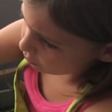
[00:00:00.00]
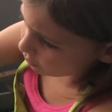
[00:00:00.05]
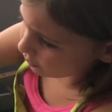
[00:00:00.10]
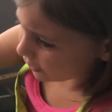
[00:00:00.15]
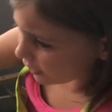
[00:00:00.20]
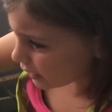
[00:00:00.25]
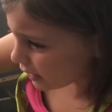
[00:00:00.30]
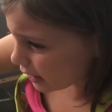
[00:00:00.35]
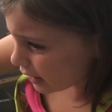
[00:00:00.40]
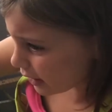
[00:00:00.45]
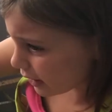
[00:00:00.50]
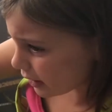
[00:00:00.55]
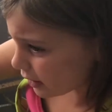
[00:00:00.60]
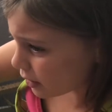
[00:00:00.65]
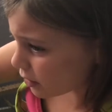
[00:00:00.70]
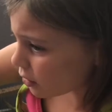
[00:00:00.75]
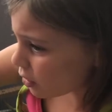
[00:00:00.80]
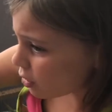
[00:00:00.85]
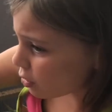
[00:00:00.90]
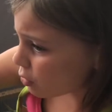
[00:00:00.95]
really need to
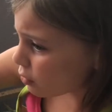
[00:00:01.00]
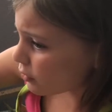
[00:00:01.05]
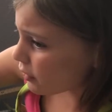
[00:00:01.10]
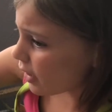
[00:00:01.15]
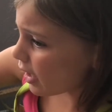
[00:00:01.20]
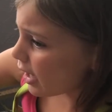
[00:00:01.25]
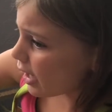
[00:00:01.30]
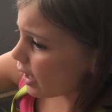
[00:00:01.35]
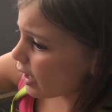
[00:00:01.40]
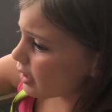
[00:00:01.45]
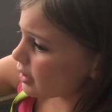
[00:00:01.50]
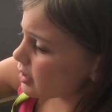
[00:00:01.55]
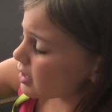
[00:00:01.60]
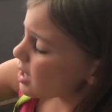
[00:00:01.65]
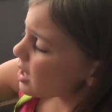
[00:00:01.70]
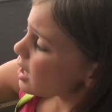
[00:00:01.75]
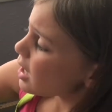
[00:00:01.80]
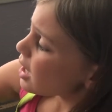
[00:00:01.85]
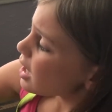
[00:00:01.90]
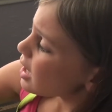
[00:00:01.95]
know that
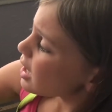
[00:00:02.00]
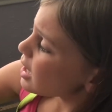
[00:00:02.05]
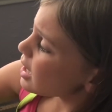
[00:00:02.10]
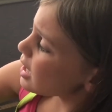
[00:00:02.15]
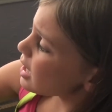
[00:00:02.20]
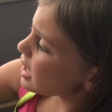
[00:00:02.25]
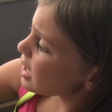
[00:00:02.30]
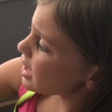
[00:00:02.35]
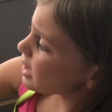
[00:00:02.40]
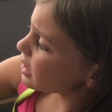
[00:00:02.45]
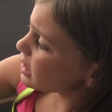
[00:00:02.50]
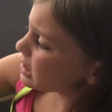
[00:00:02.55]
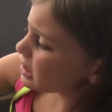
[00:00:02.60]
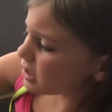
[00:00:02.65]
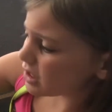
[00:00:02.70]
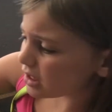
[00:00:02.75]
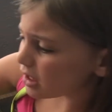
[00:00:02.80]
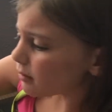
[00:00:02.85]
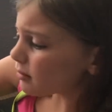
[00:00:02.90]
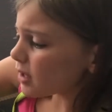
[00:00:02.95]
it,
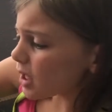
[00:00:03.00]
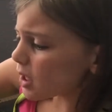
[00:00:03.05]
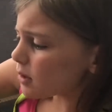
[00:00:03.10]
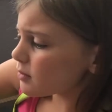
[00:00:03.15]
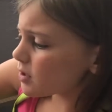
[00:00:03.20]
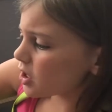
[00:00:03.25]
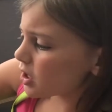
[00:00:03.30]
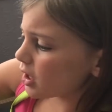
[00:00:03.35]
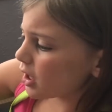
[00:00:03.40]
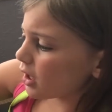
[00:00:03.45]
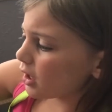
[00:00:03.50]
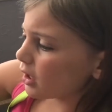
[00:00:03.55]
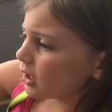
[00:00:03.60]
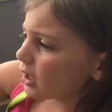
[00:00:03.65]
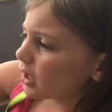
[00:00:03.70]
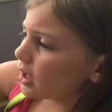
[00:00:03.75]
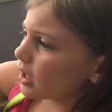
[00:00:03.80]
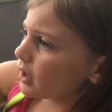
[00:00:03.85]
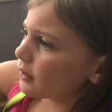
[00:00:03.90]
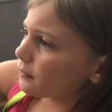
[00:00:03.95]
sometimes you're gonna
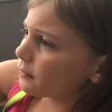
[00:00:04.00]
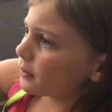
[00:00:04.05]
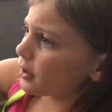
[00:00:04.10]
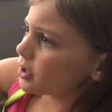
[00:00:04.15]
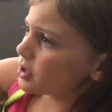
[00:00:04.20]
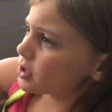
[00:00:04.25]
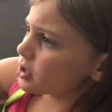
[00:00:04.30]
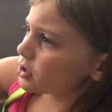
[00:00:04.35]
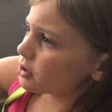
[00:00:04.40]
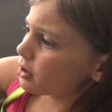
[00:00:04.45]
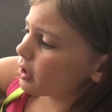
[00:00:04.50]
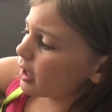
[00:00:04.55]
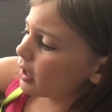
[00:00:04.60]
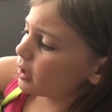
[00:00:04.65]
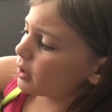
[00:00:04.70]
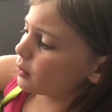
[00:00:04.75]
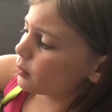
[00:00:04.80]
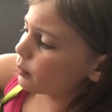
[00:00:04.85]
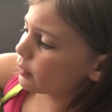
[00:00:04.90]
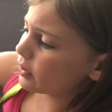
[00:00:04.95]
get
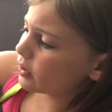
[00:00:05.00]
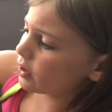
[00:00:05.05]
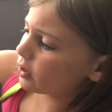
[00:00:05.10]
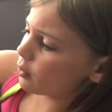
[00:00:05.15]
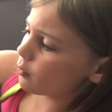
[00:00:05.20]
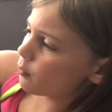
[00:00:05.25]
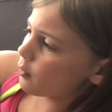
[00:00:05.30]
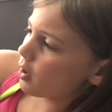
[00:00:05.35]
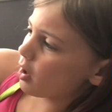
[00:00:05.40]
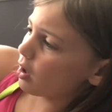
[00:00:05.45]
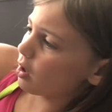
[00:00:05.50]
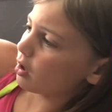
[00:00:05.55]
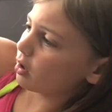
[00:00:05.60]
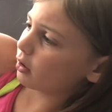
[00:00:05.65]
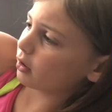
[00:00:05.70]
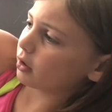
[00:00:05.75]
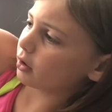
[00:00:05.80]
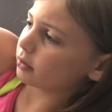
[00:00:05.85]
frustrated with your work.